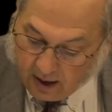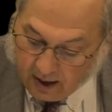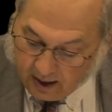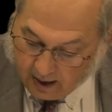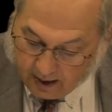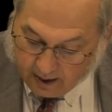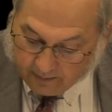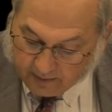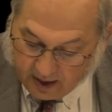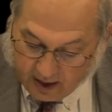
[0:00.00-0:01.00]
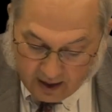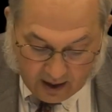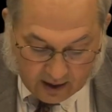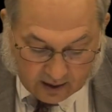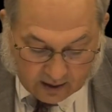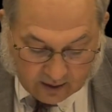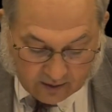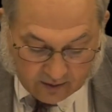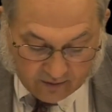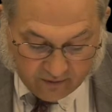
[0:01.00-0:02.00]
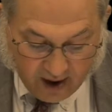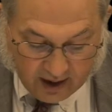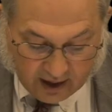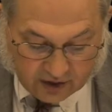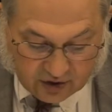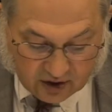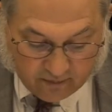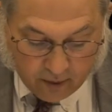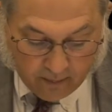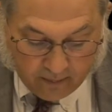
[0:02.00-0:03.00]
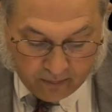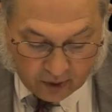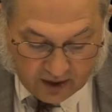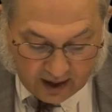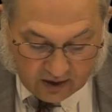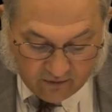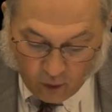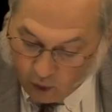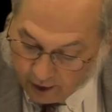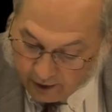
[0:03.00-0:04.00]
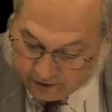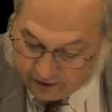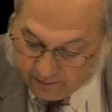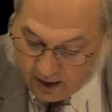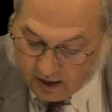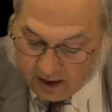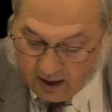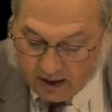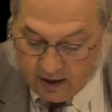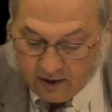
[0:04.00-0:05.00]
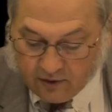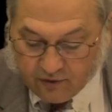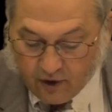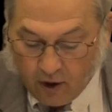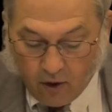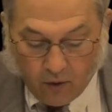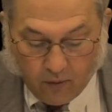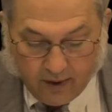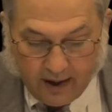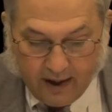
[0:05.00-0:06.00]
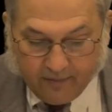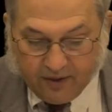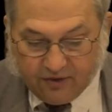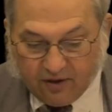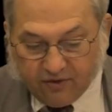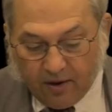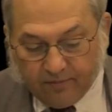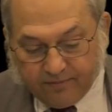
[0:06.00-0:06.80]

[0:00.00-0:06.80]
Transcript: and violation of protective orders. So there's just a